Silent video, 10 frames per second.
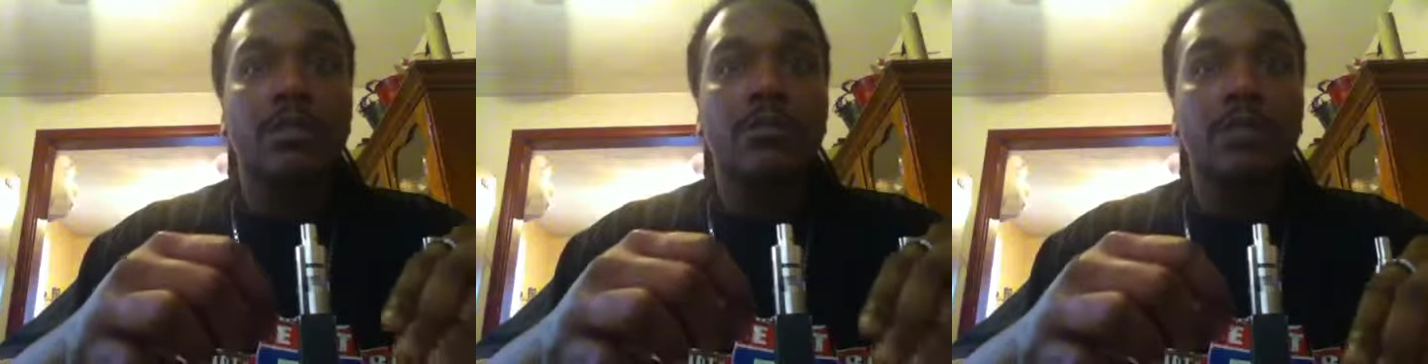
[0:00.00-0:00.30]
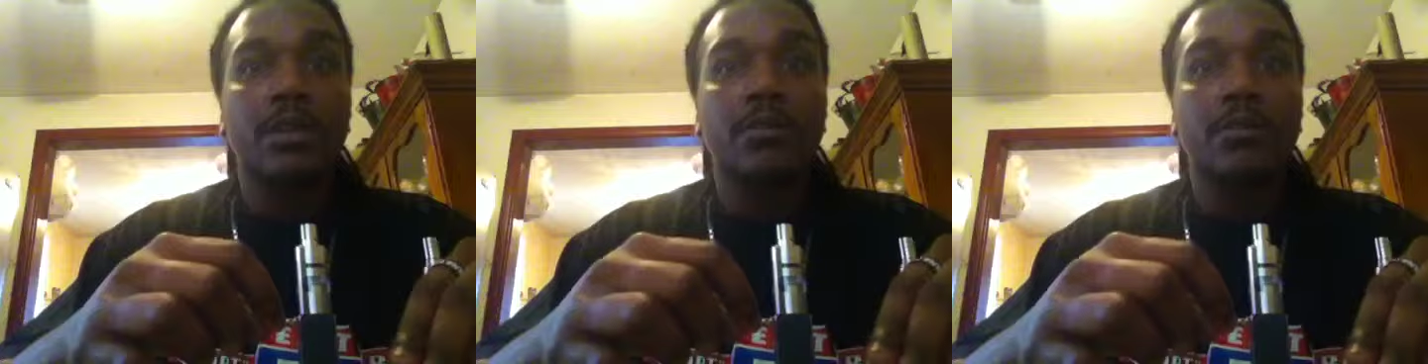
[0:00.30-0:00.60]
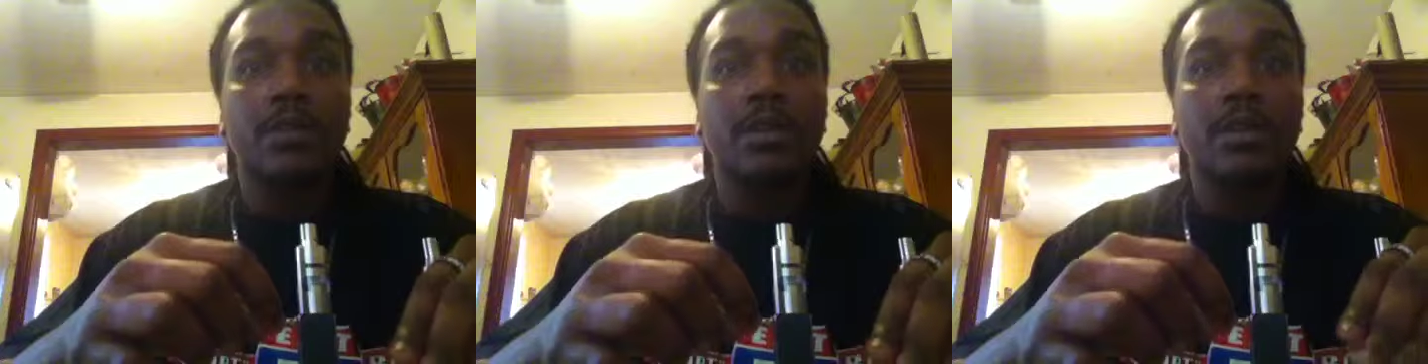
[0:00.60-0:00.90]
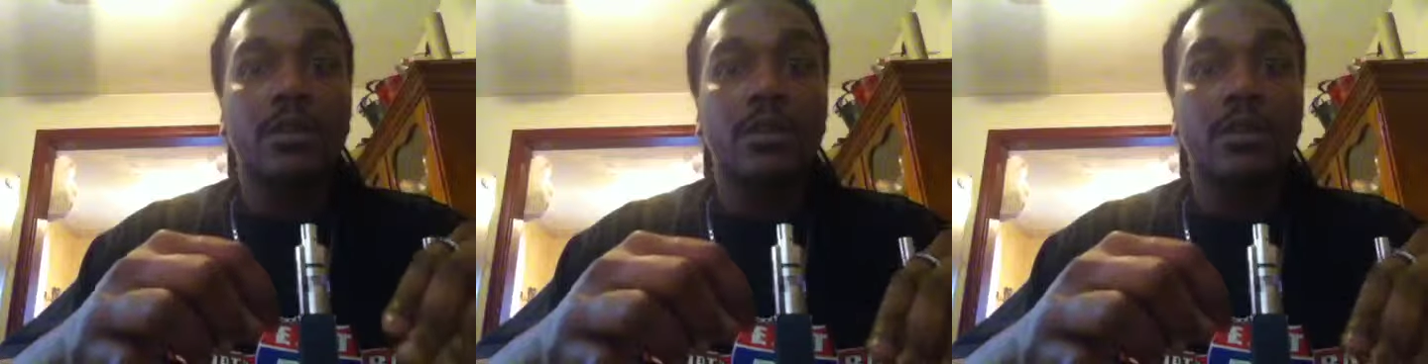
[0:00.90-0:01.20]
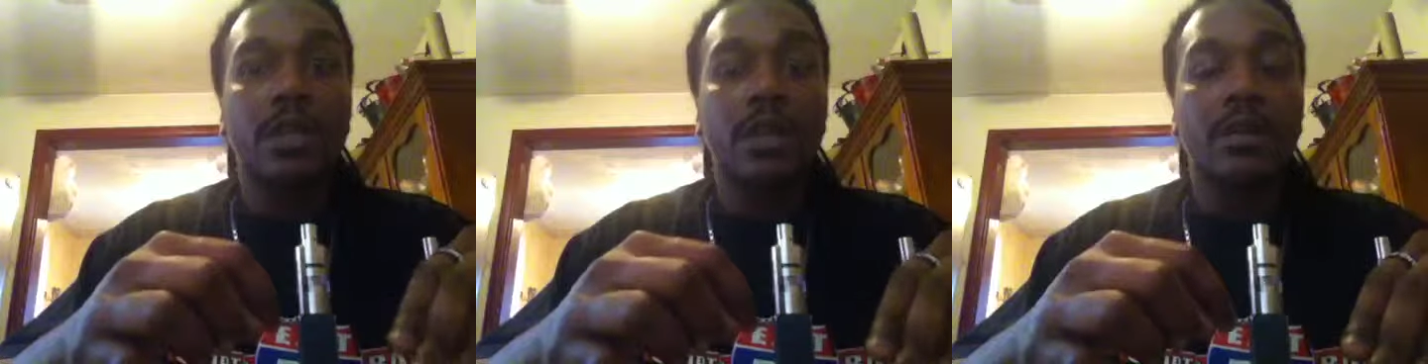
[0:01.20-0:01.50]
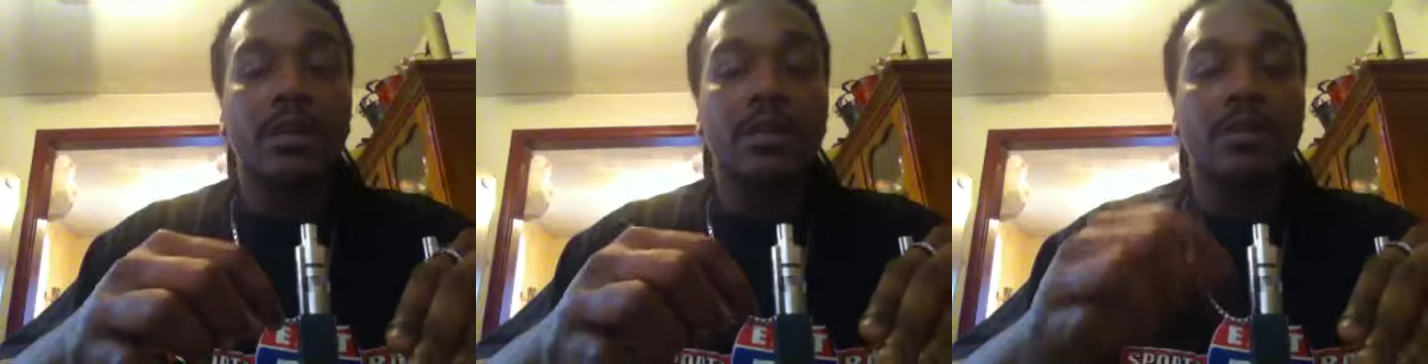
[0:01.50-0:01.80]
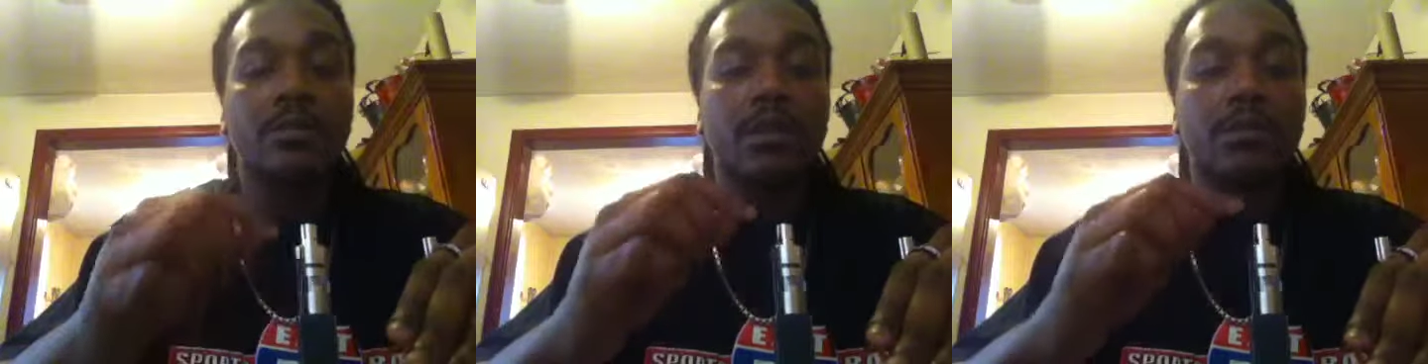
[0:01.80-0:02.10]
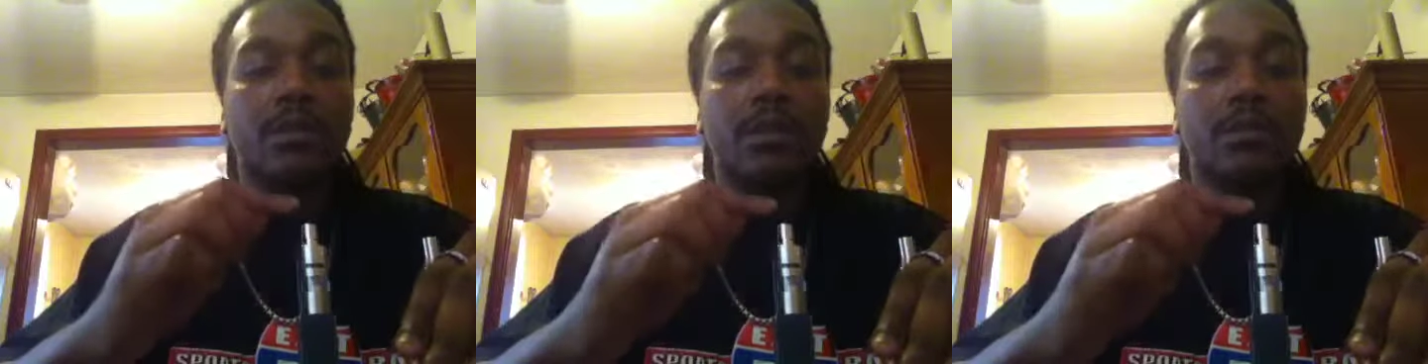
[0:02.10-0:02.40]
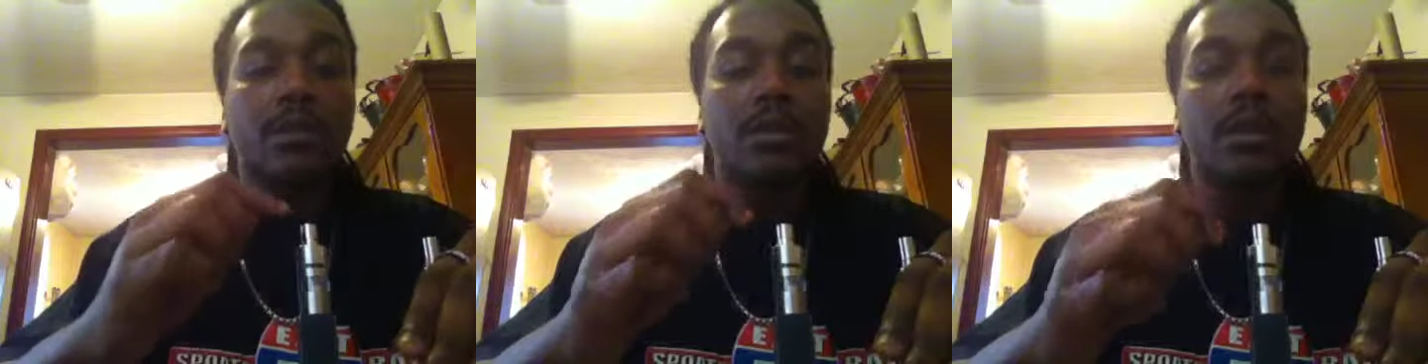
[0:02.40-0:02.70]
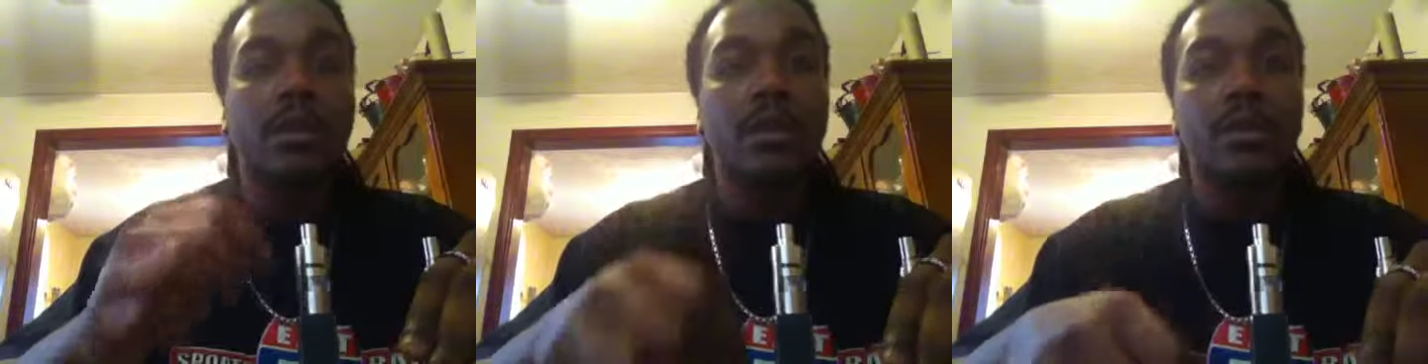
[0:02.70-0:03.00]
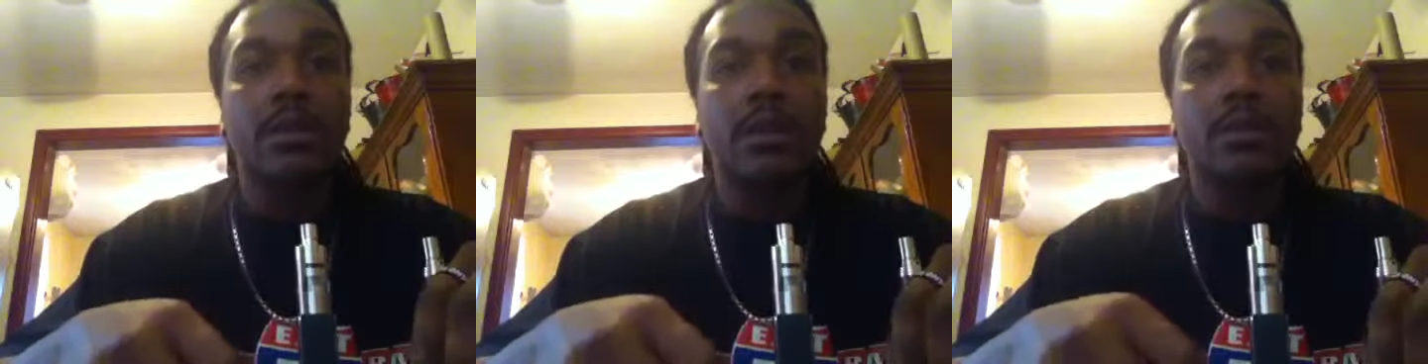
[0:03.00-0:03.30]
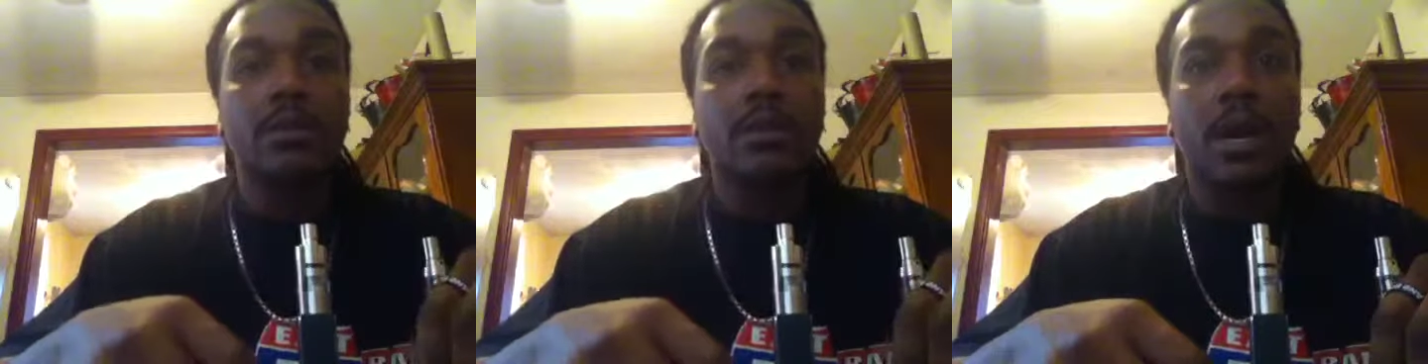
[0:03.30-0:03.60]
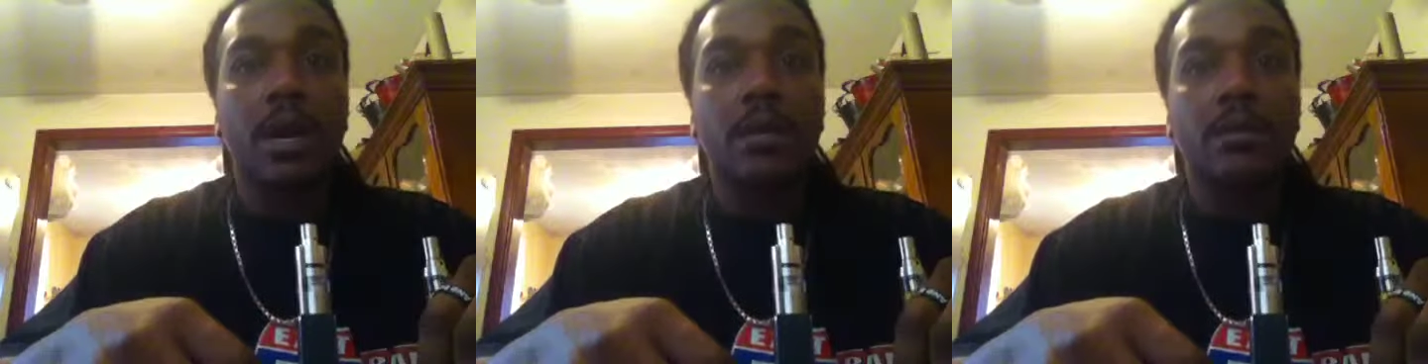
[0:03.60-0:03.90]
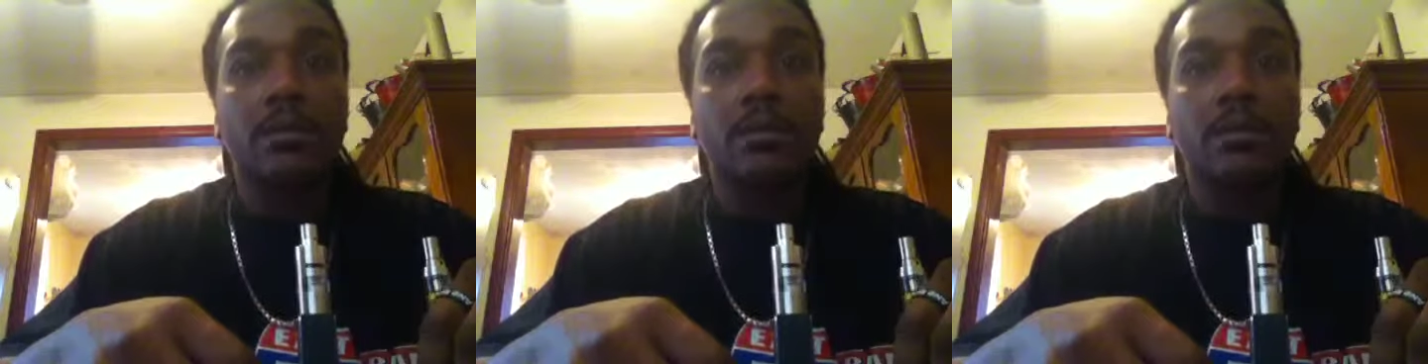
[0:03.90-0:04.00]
Is really for the cooling down of the drip tip so that it don't get so hot.